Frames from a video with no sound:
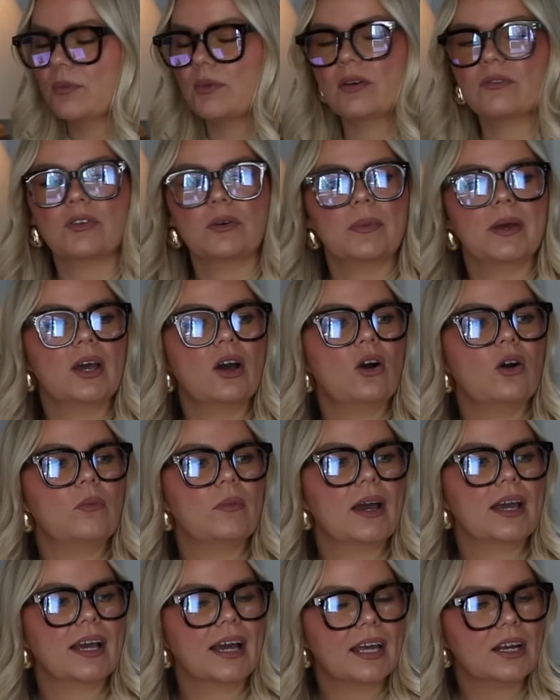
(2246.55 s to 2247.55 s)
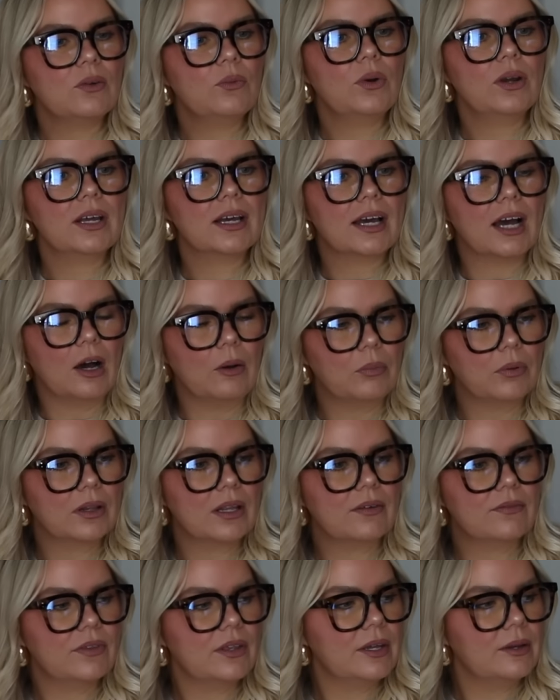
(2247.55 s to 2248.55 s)
I want for my home. I kind of want a
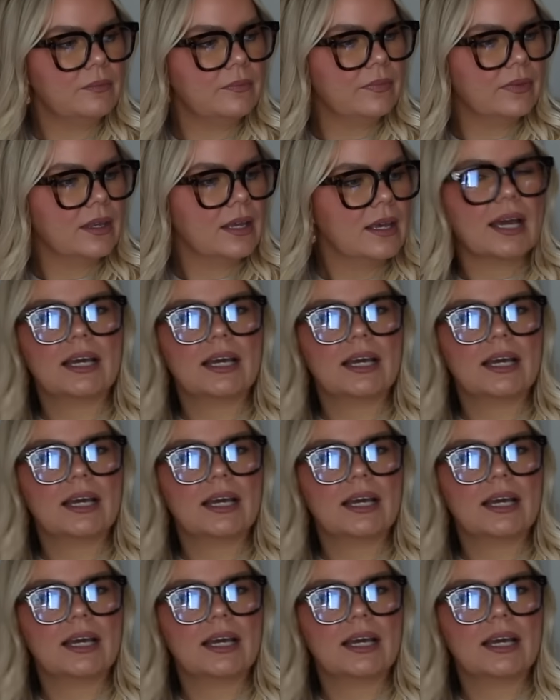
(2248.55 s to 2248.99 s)
couple of them.